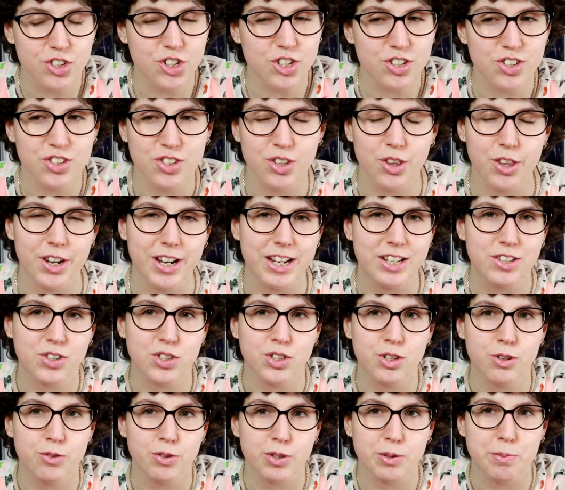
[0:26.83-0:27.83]
just so that it
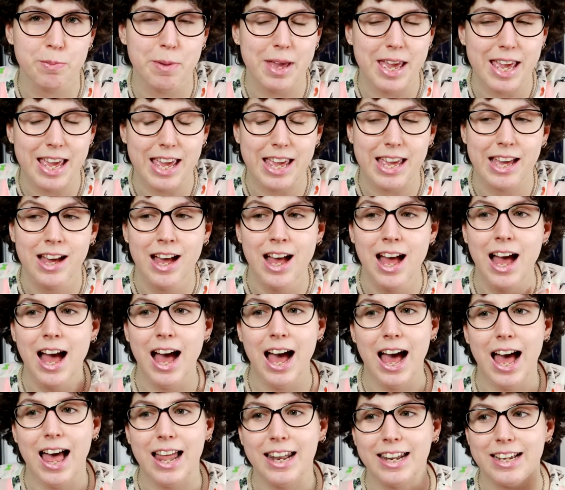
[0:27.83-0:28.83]
suits me
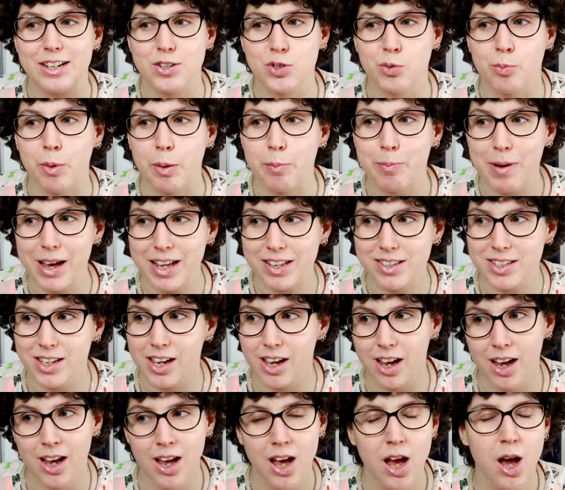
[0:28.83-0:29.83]
a little bit
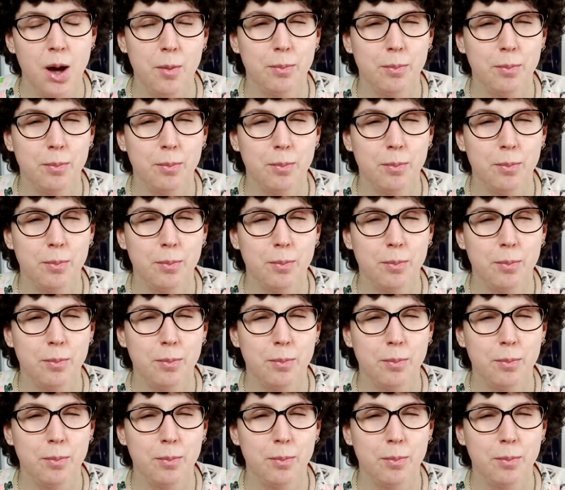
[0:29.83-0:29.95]
better,